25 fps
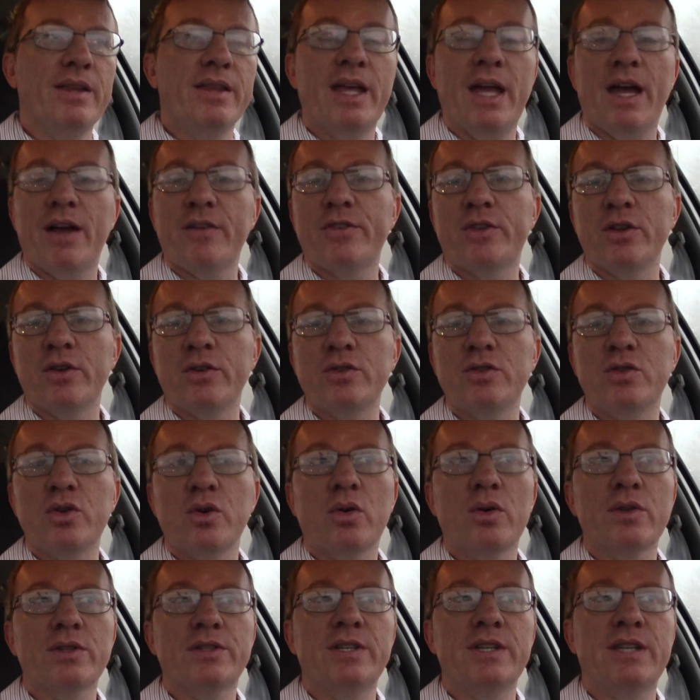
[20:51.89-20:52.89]
they have to
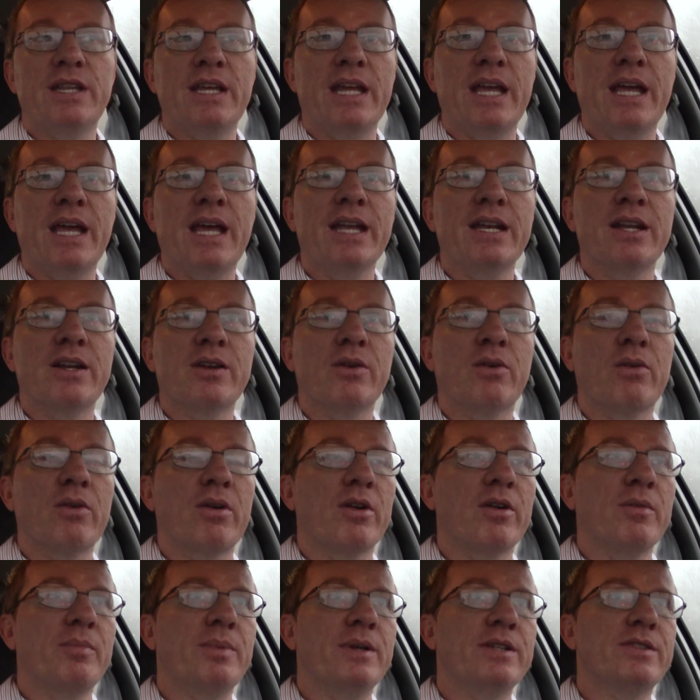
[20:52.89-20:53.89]
endure until the end in
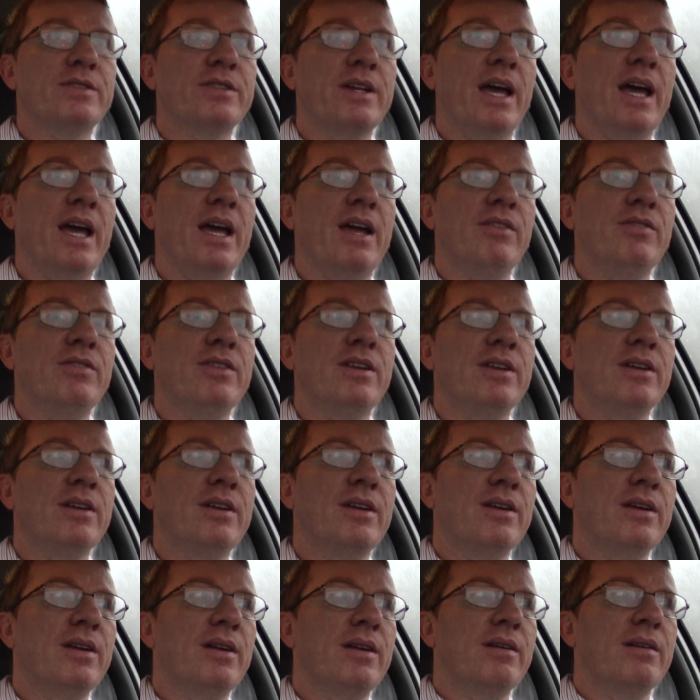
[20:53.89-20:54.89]
order to be saved,
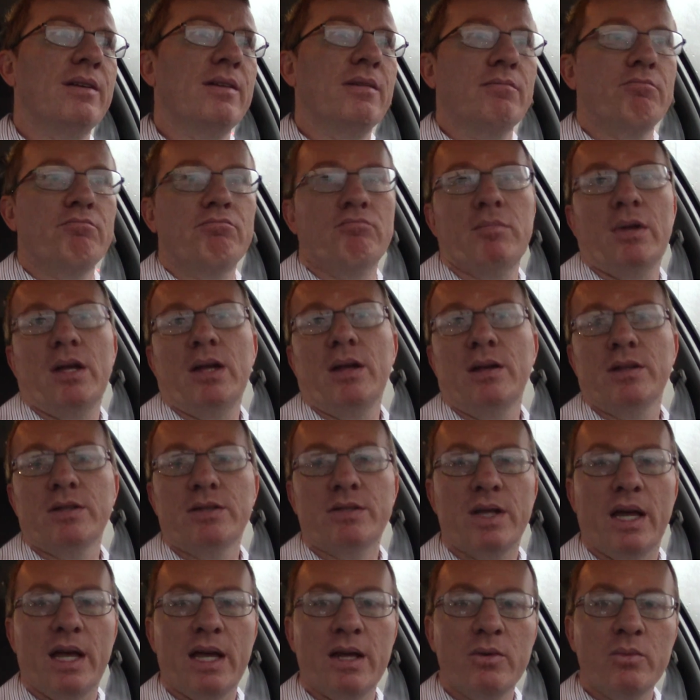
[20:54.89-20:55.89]

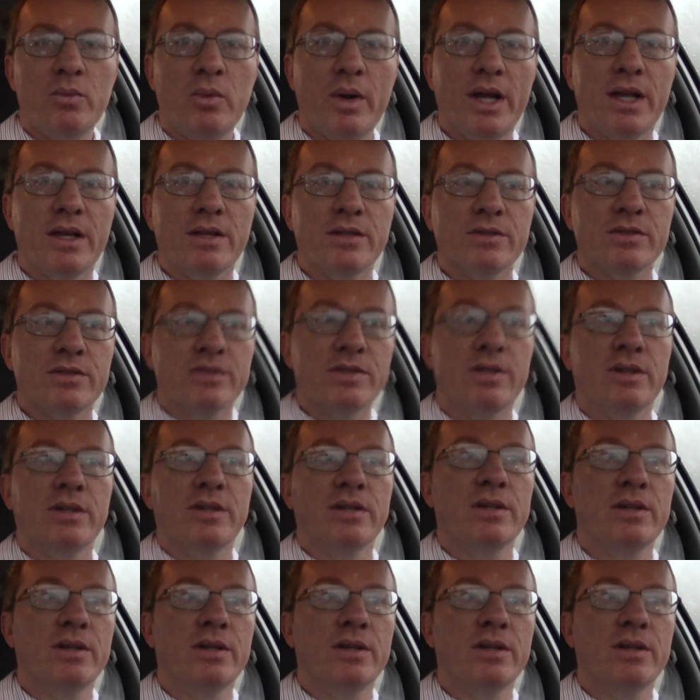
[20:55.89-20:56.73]
Satan wins.